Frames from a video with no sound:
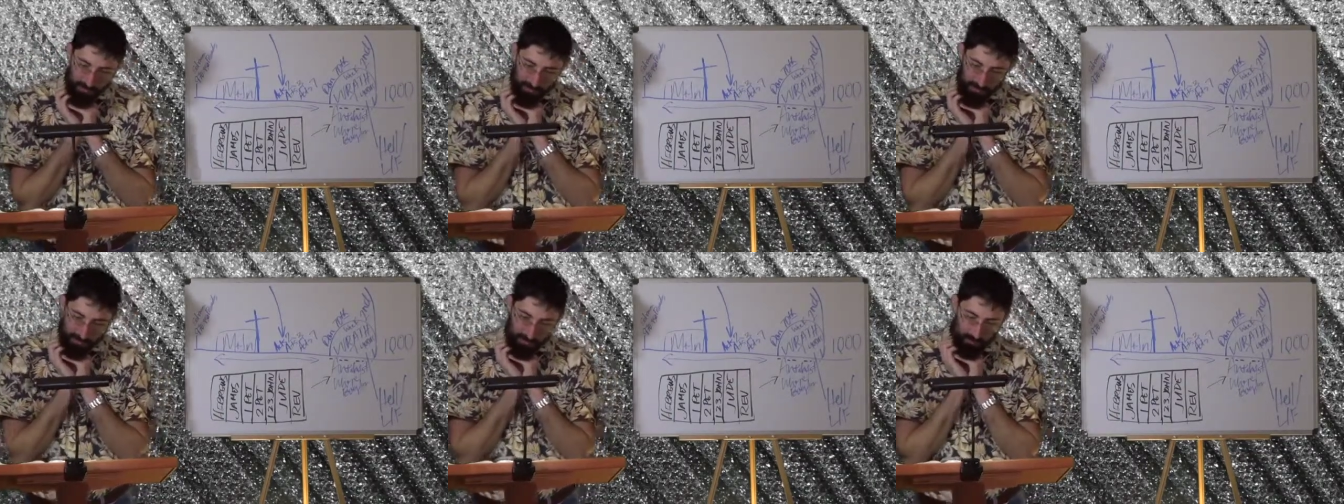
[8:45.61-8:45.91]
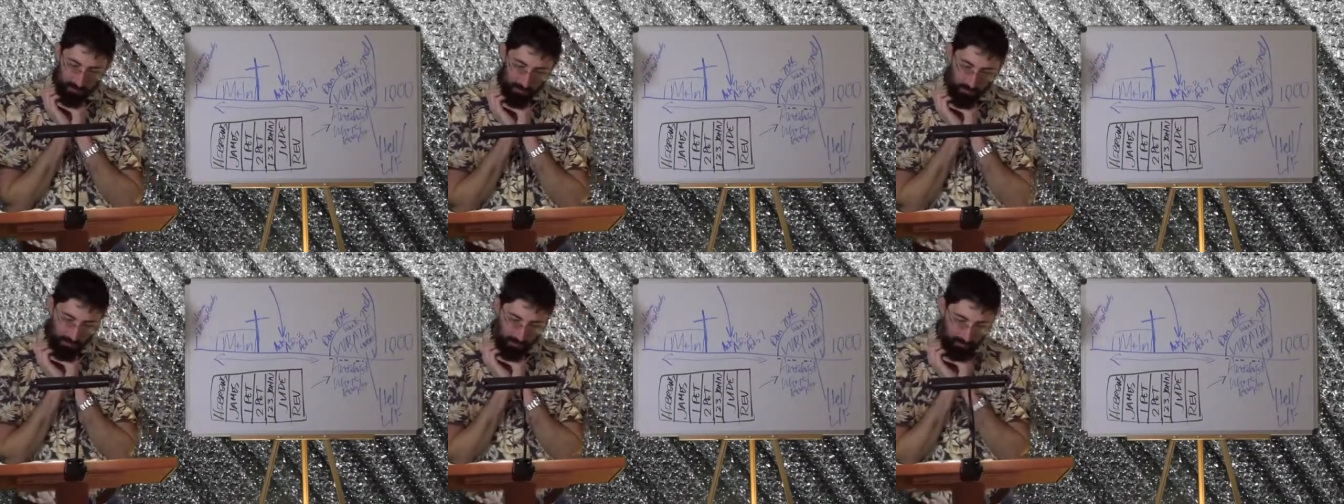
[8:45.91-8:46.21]

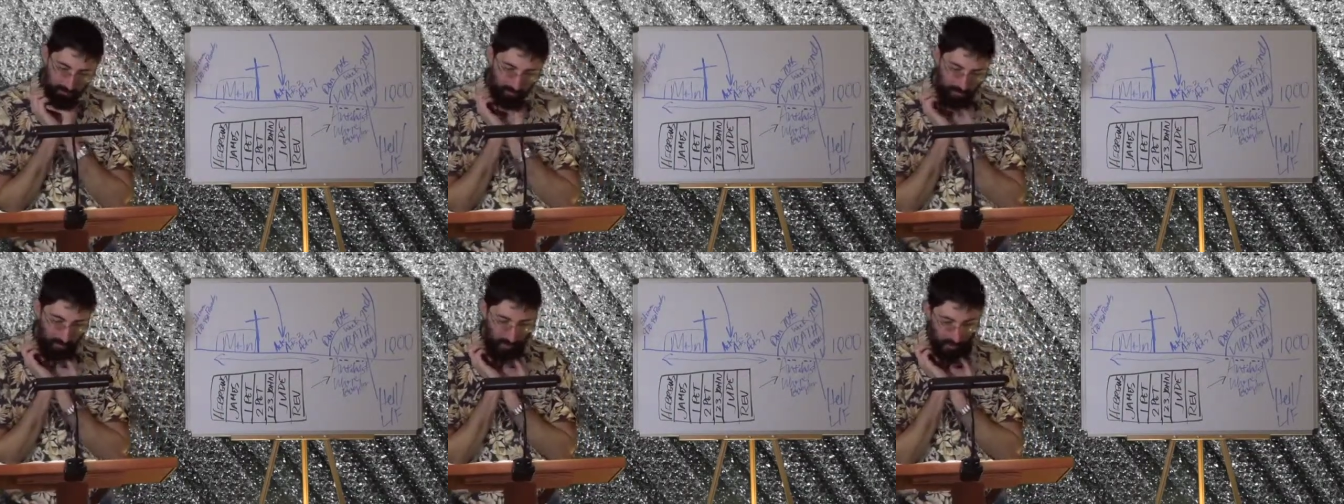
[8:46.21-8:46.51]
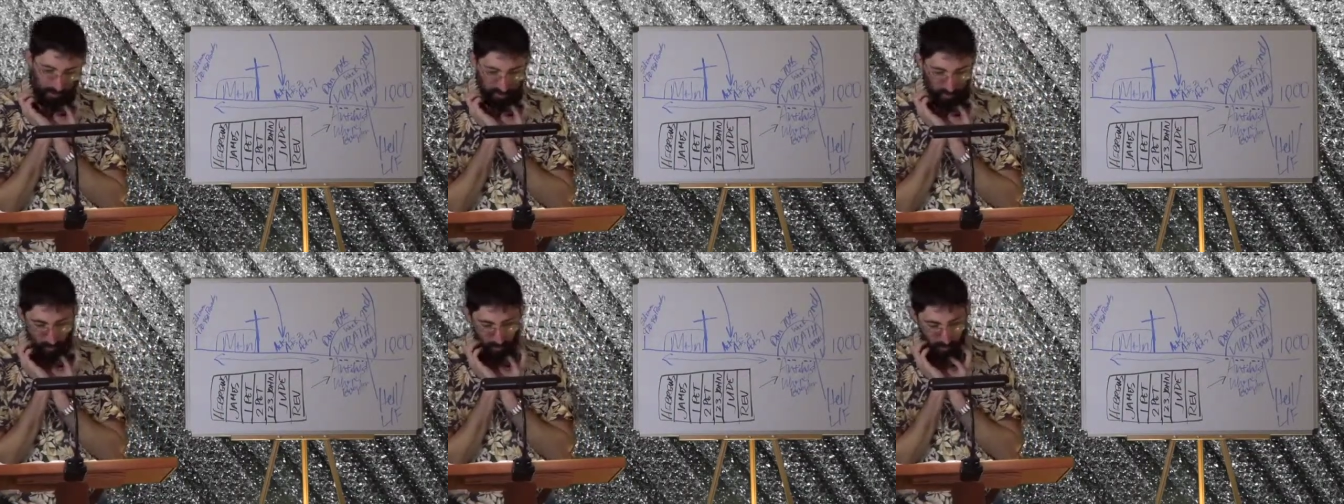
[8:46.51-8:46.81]
than with a
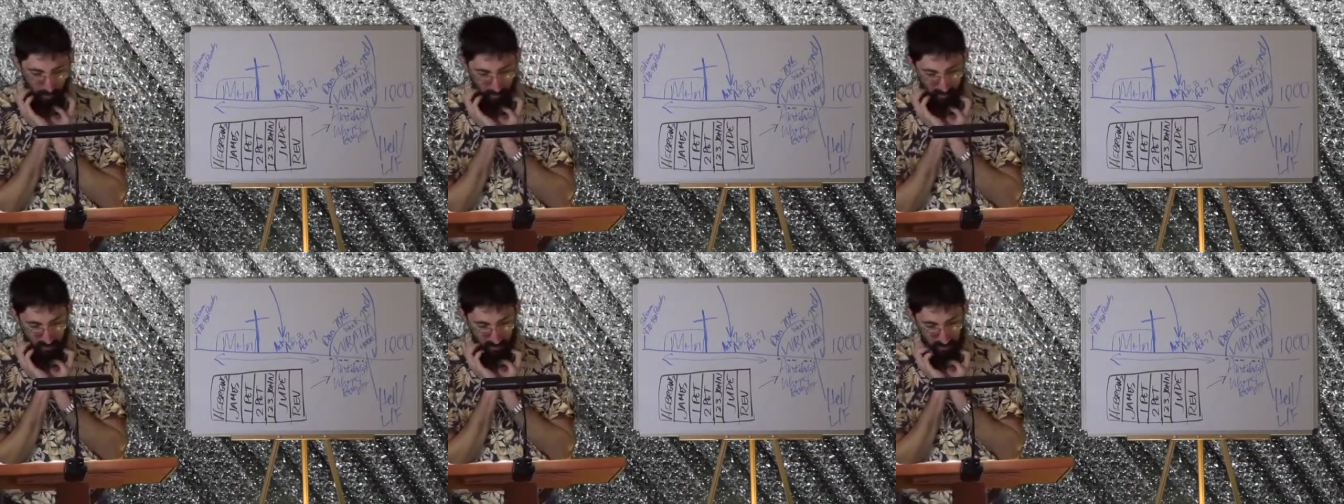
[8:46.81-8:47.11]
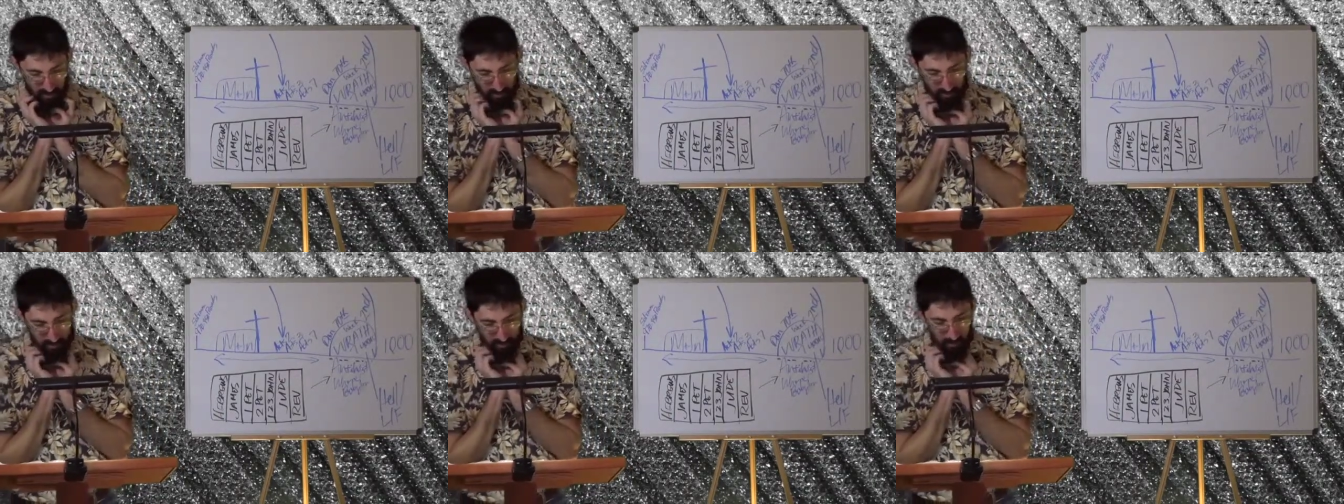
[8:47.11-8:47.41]
brawling woman
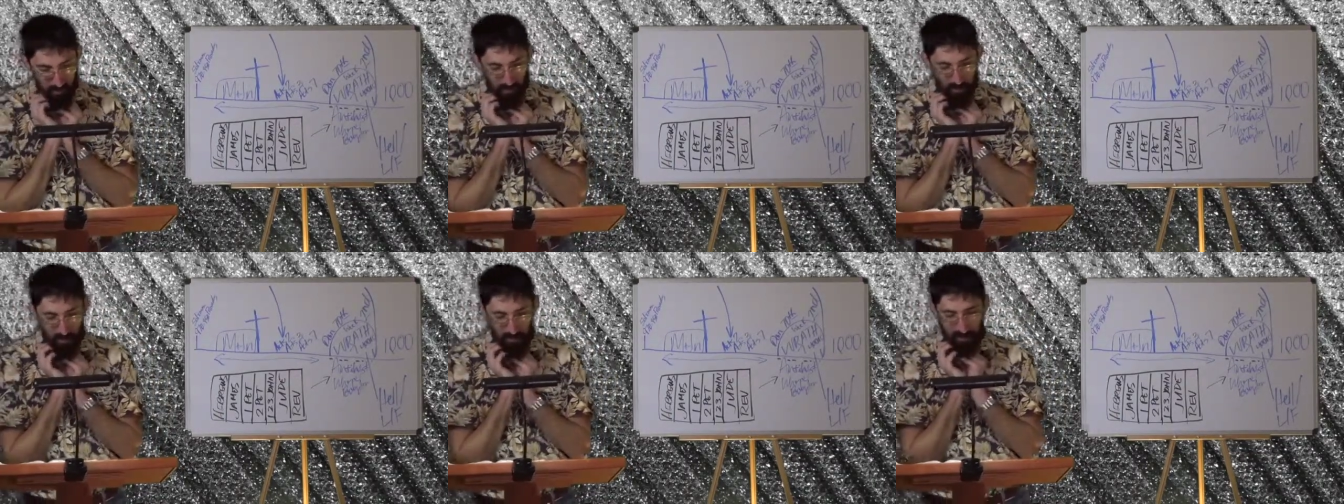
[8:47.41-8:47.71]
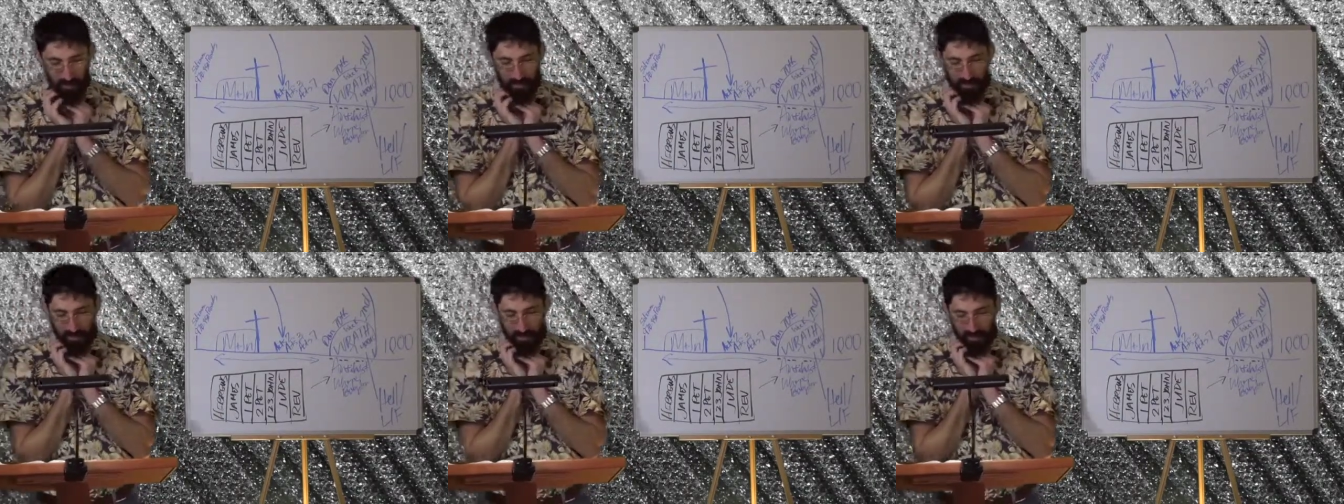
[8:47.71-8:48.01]
and in a
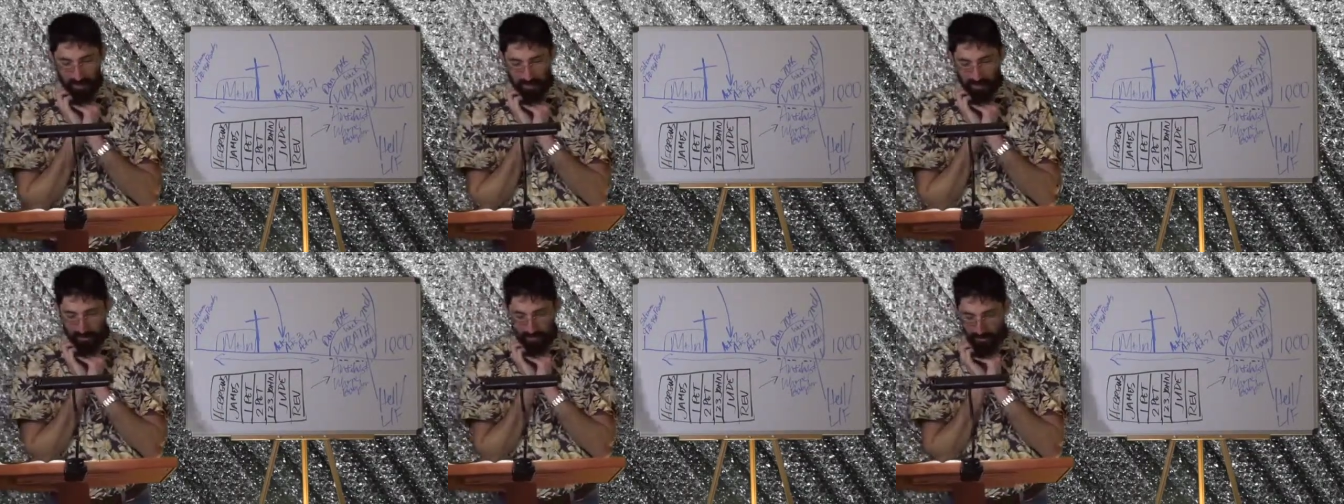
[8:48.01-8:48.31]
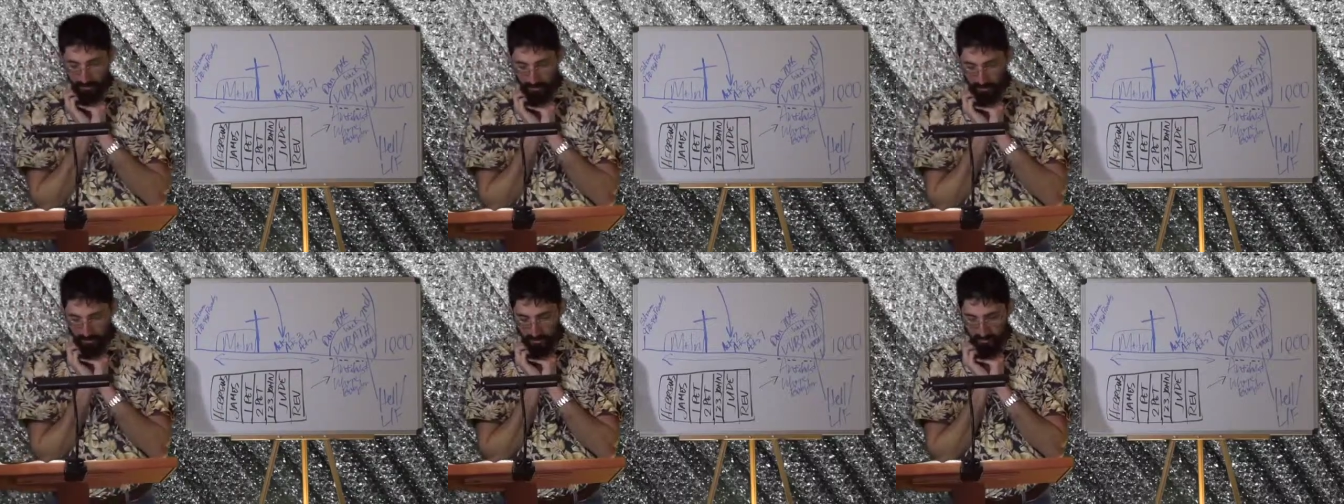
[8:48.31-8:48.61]
wide
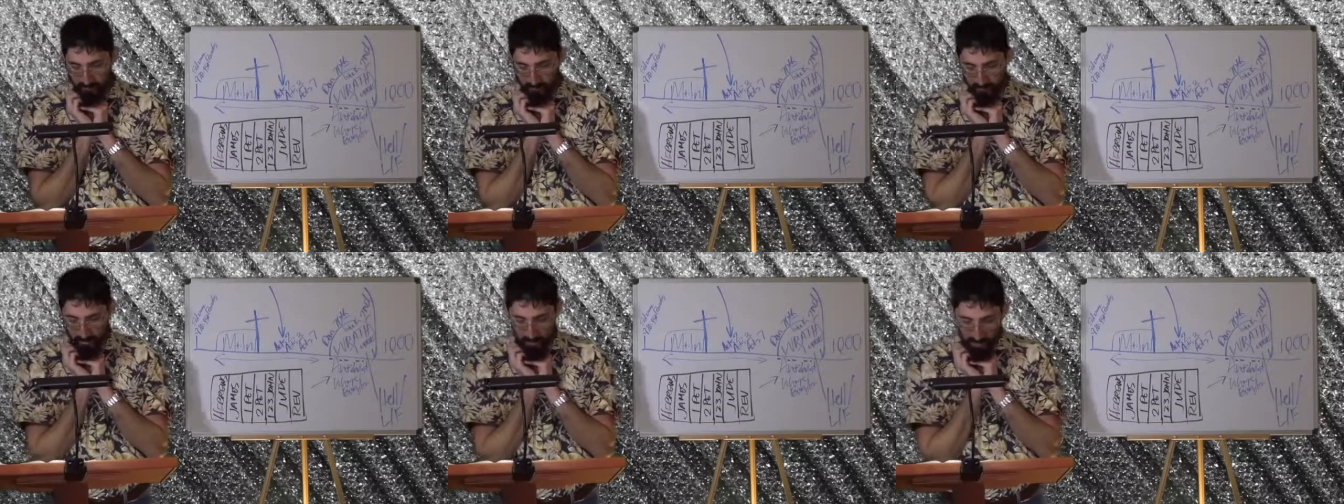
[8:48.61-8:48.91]
house.